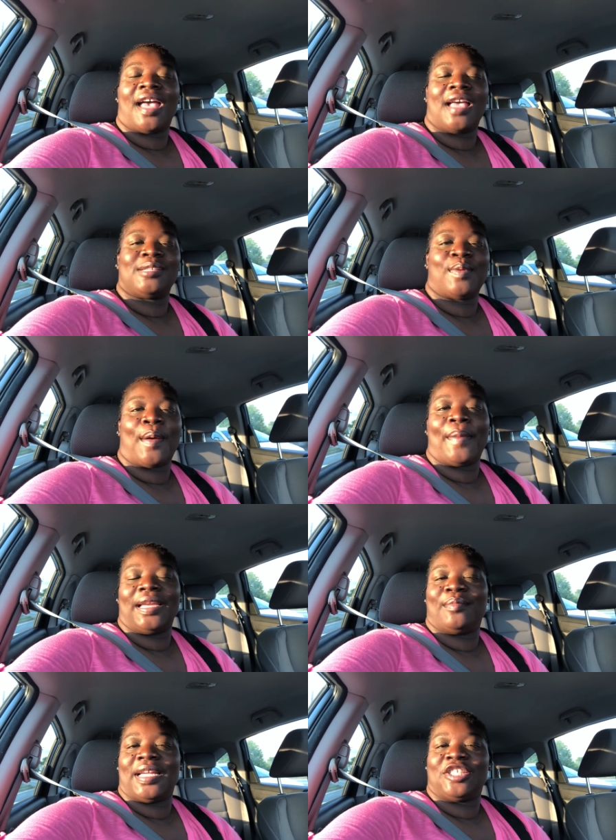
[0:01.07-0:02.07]
guys welcome back
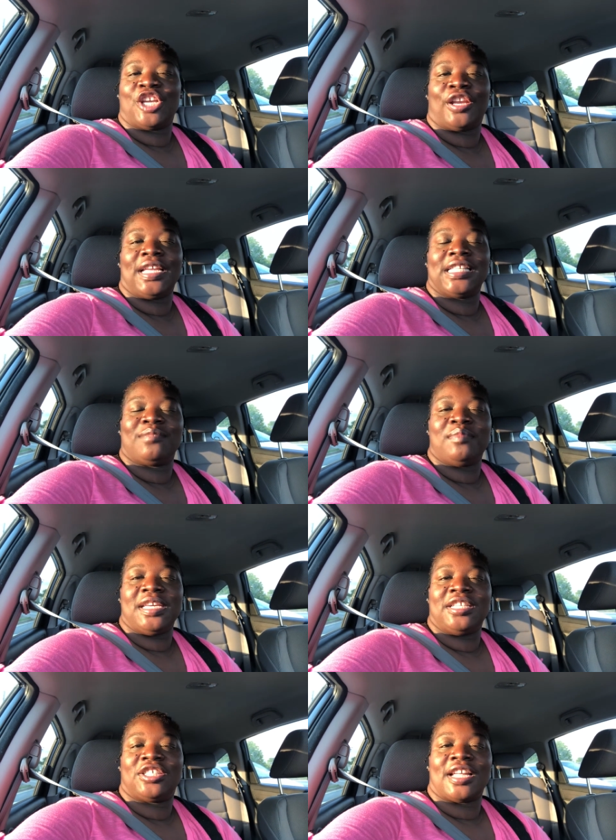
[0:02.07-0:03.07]
to my channel it's
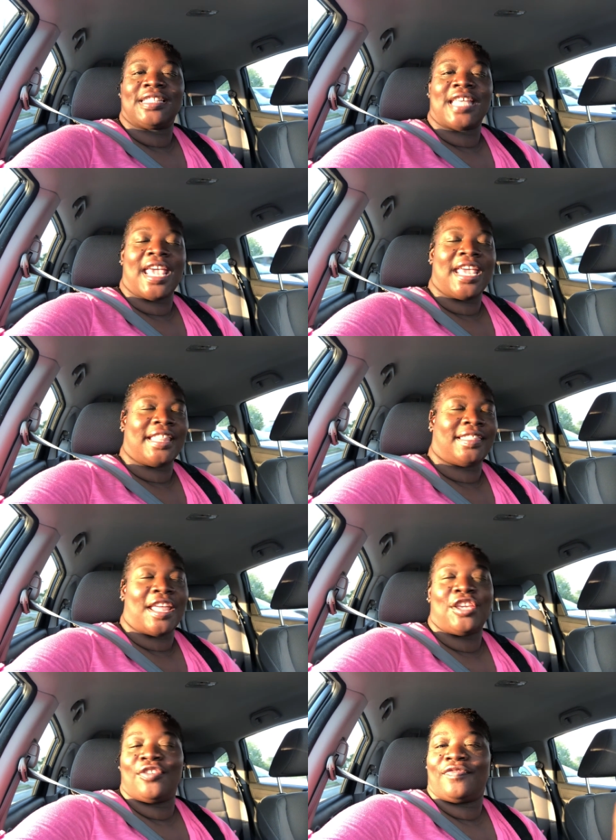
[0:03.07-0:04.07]
me Shante and
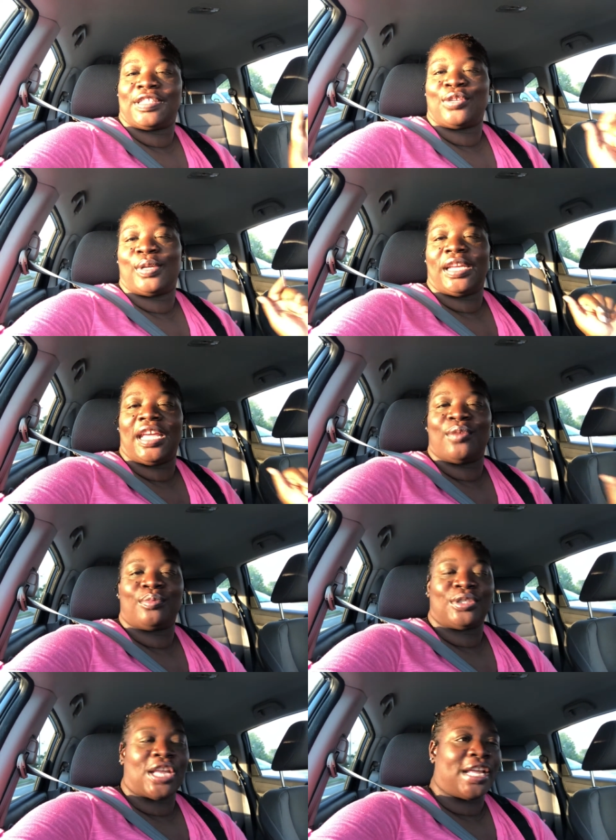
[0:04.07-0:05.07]
thank you for tuning in
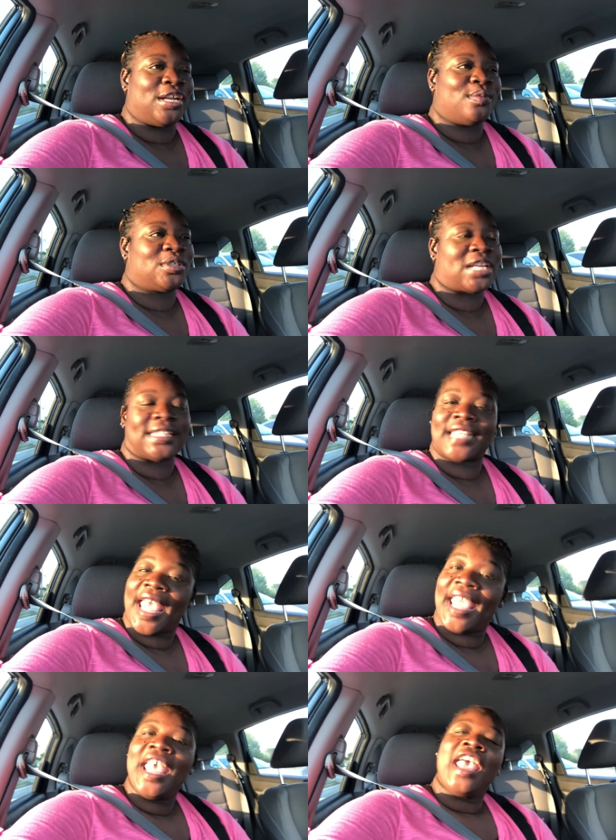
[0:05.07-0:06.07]
with Shake It Up with
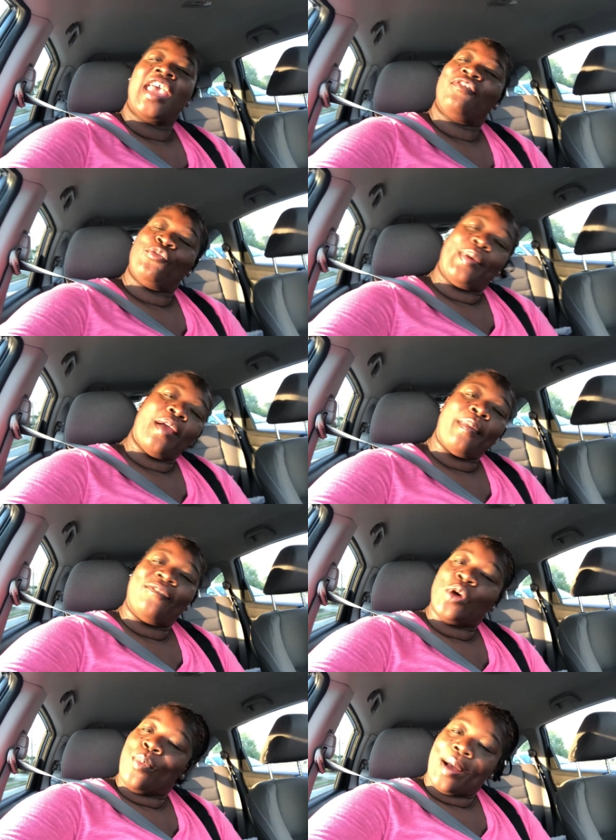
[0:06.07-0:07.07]
Shante if you've been here
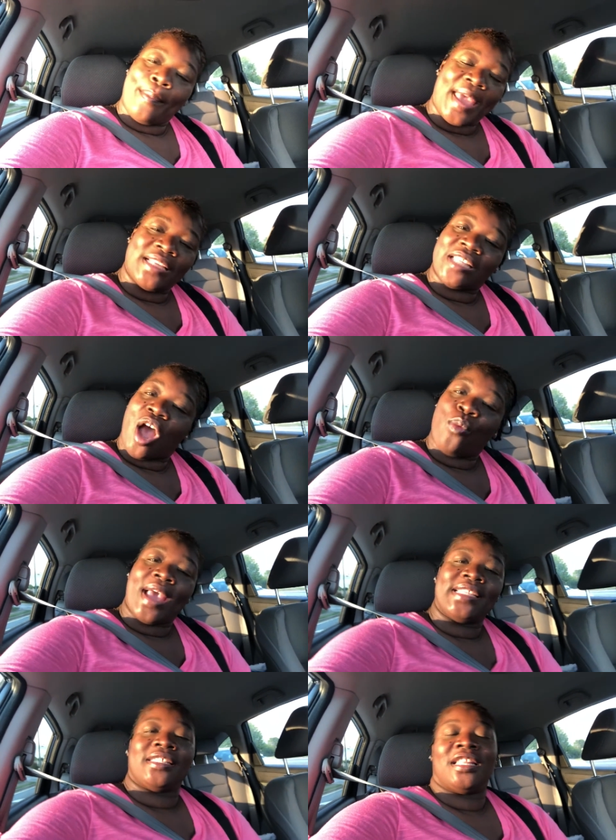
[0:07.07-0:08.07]
before welcome back as
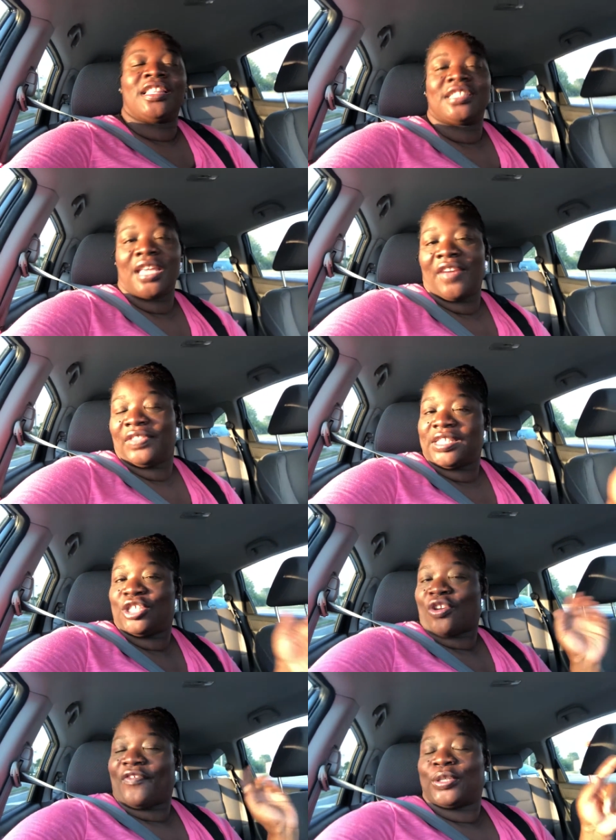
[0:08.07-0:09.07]
always and if, if this
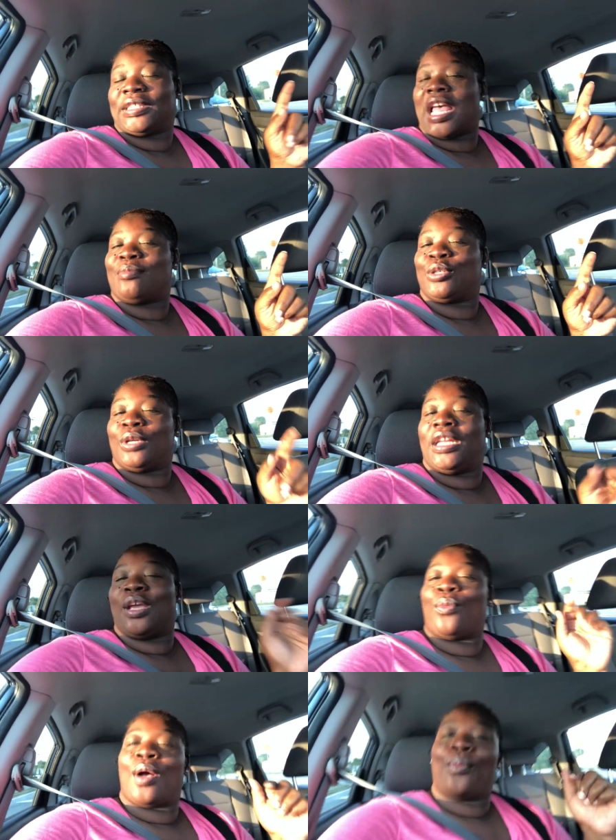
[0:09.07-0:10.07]
is your first time tuning
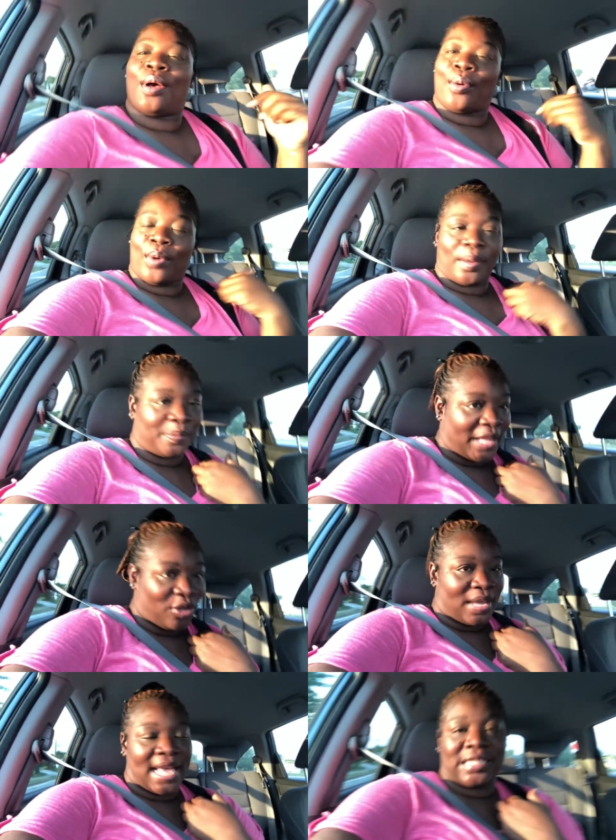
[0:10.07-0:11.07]
in welcome welcome welcome thank
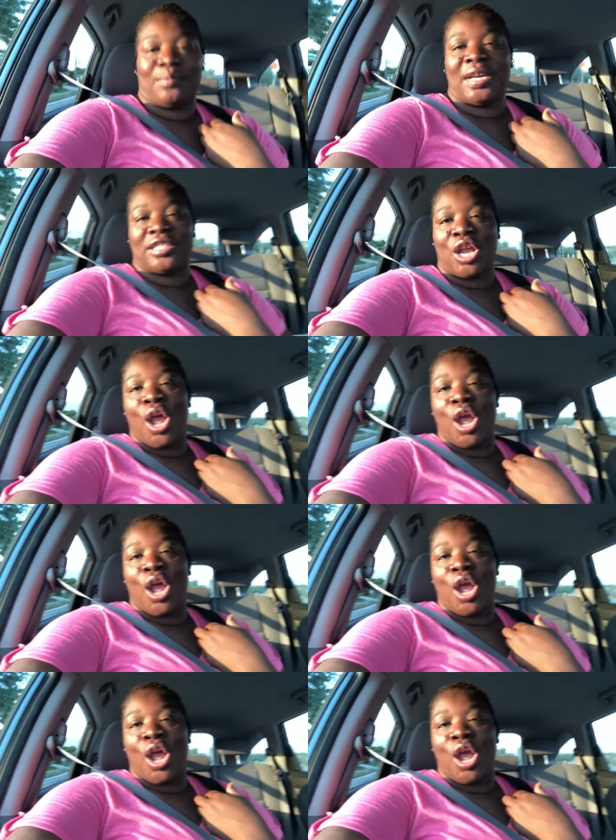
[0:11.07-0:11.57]
you guys so much